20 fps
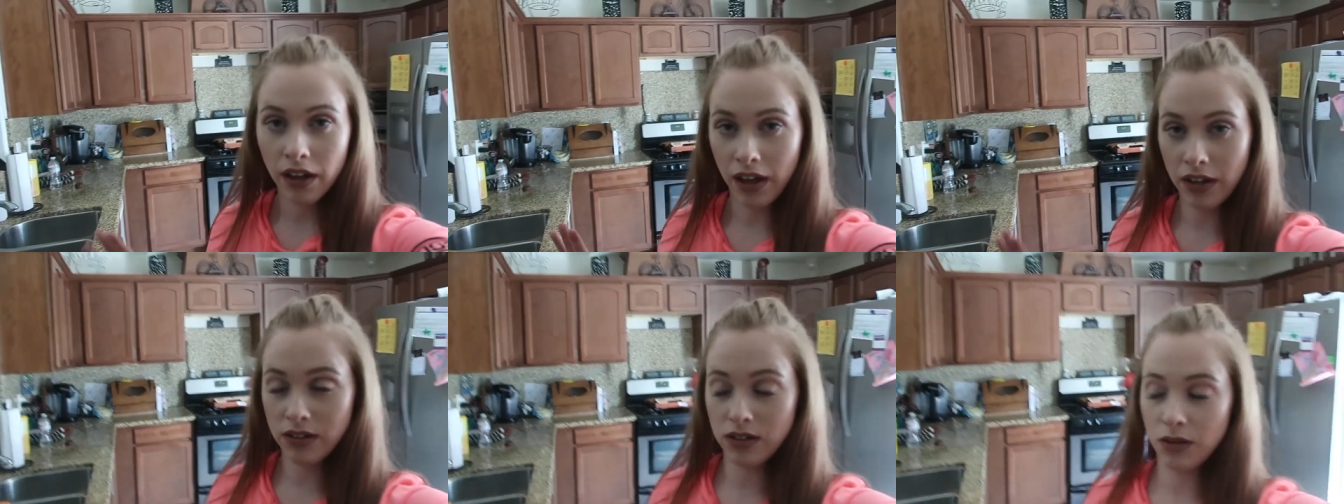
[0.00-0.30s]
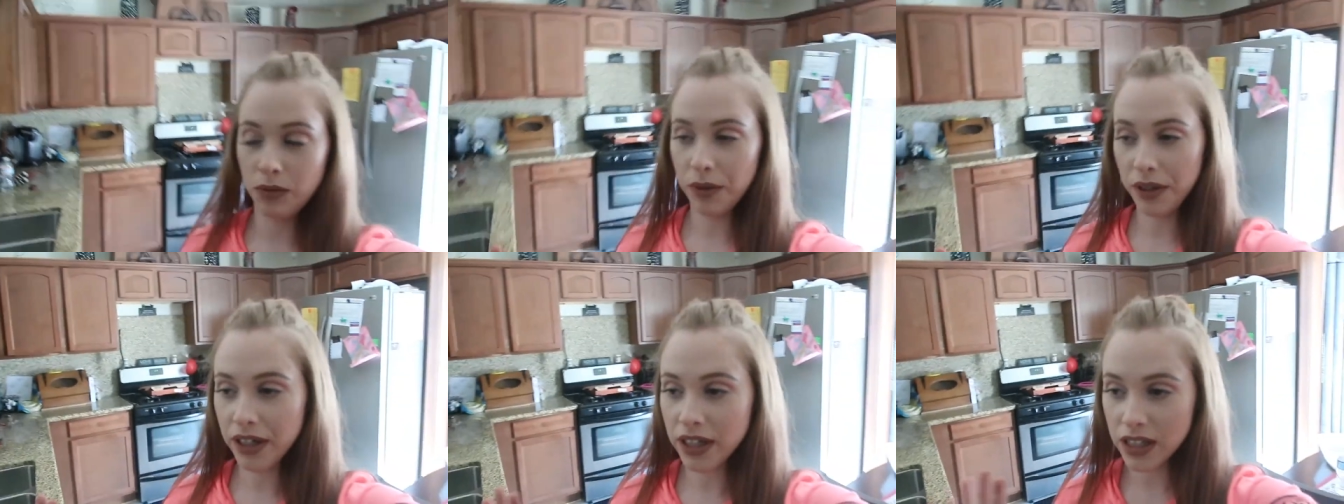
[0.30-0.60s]
Okay,
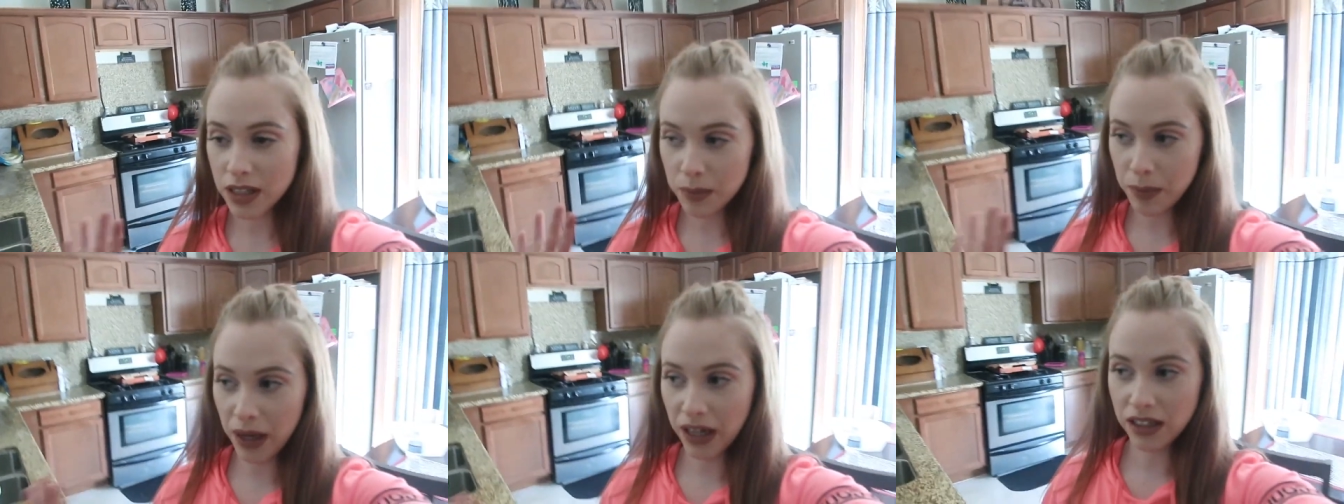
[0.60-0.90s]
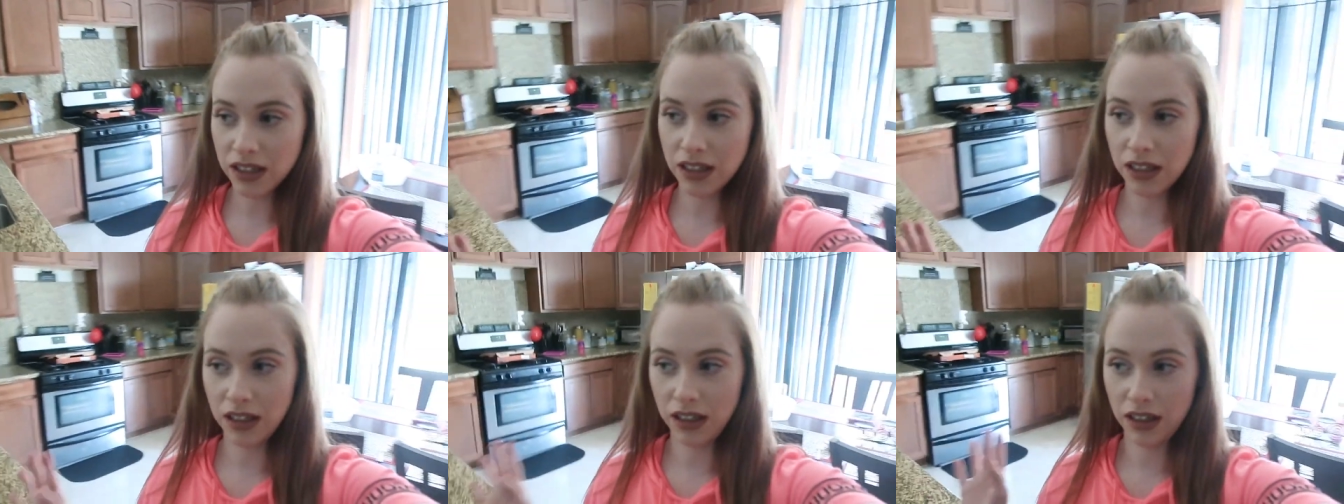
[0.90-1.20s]
so we're
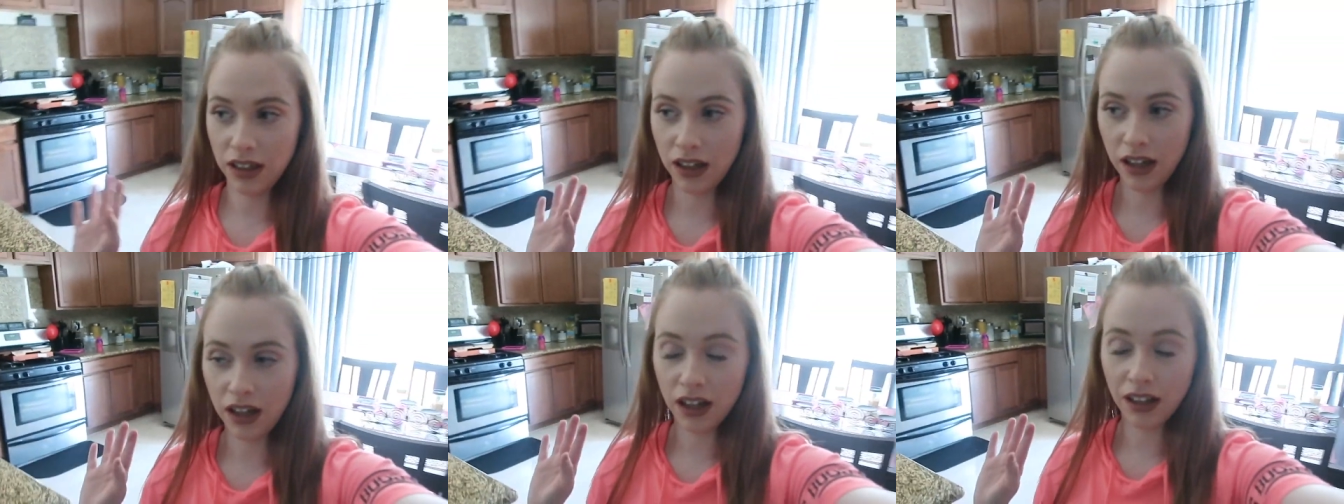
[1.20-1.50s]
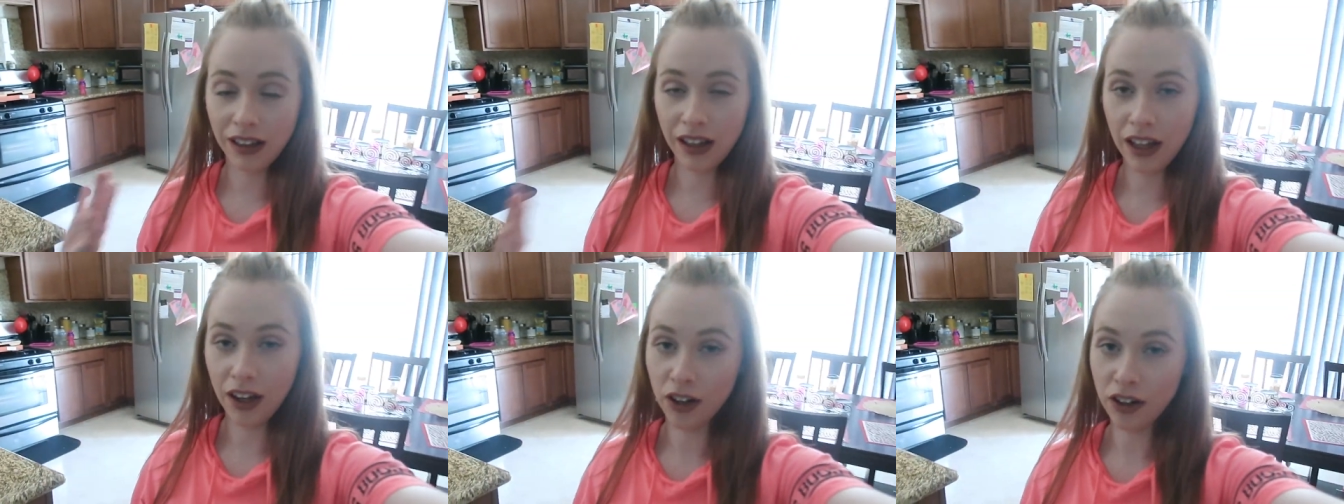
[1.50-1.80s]
expecting a
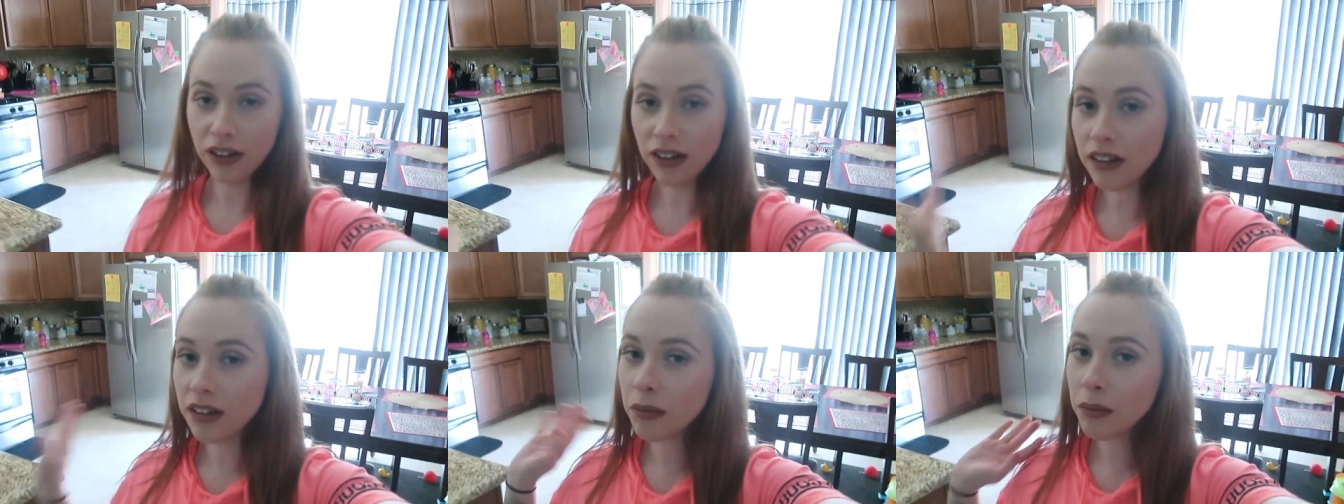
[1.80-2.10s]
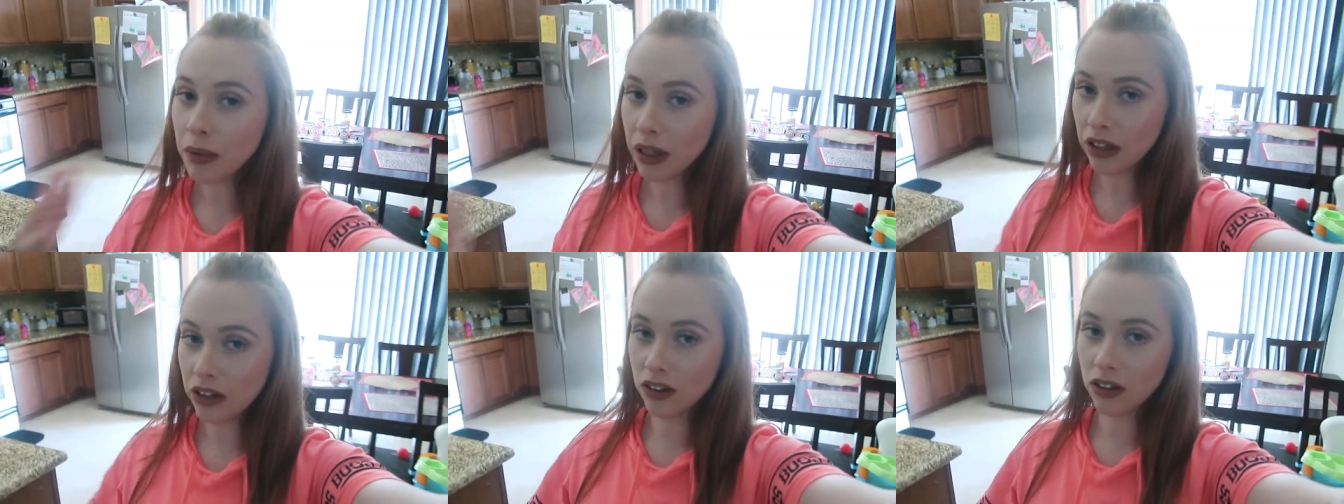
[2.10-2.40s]
letter in the
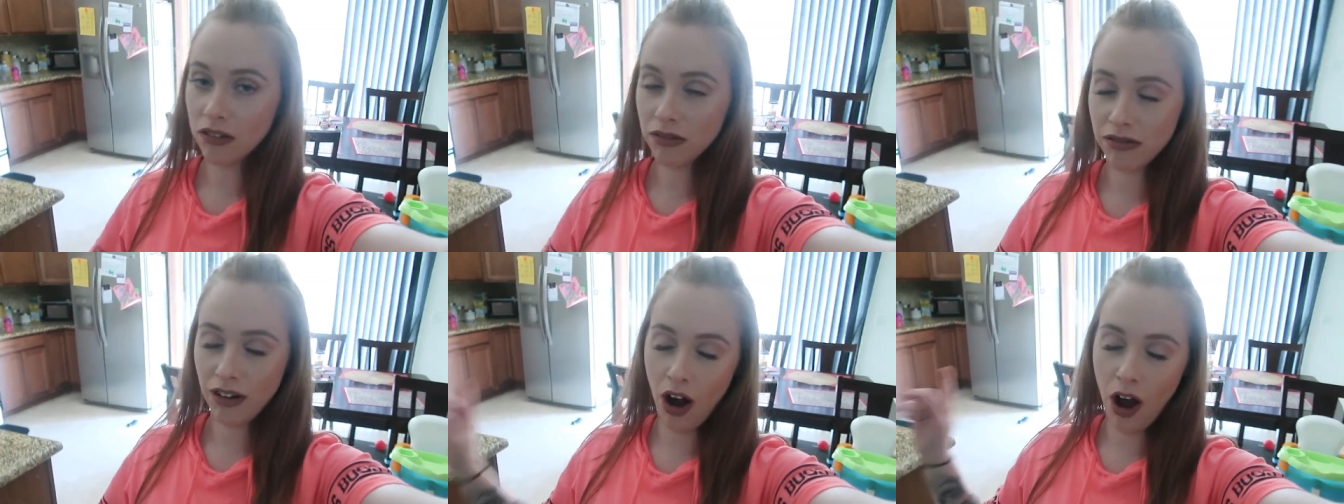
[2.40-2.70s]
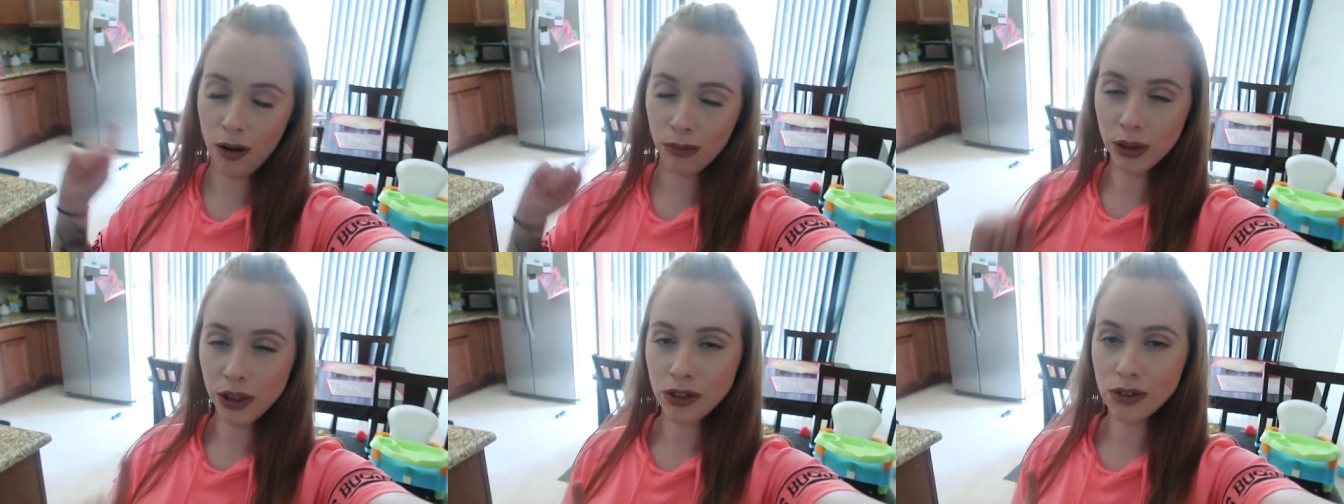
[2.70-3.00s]
mail for
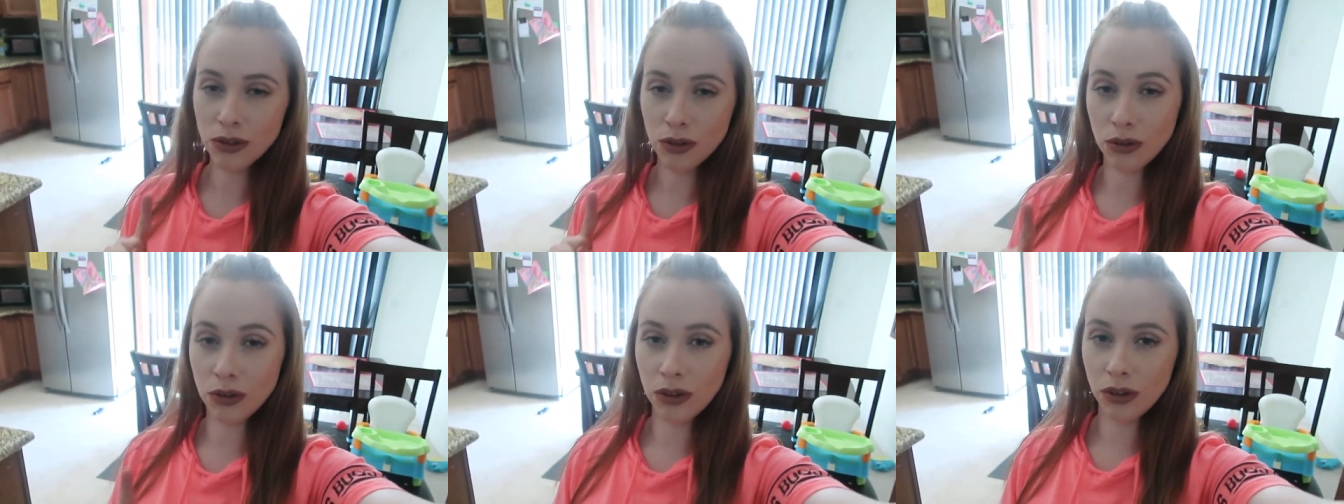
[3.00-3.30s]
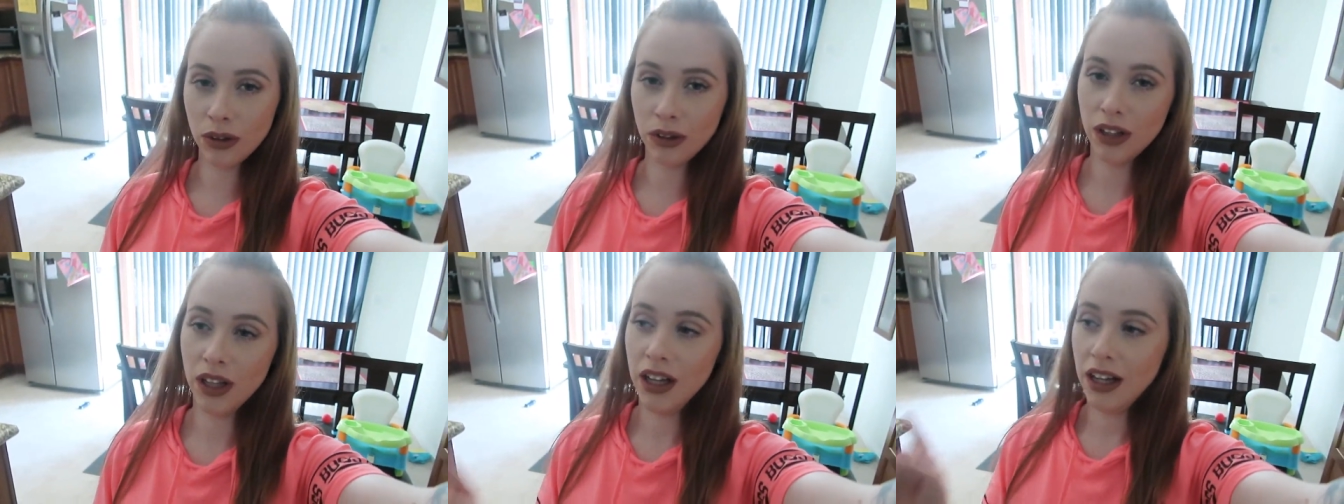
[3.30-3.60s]
Aubree's
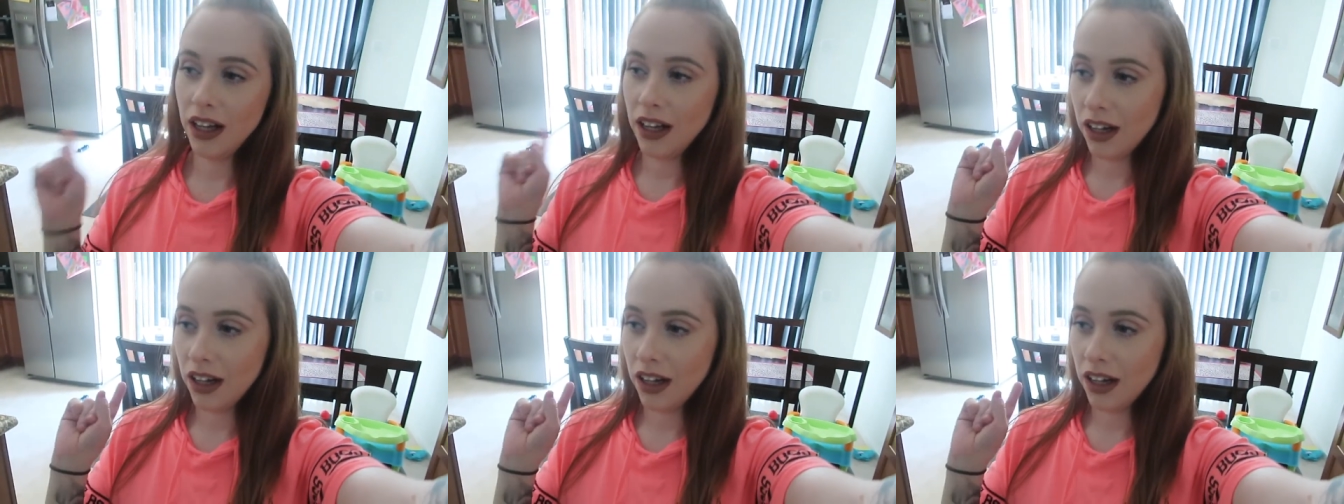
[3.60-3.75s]
school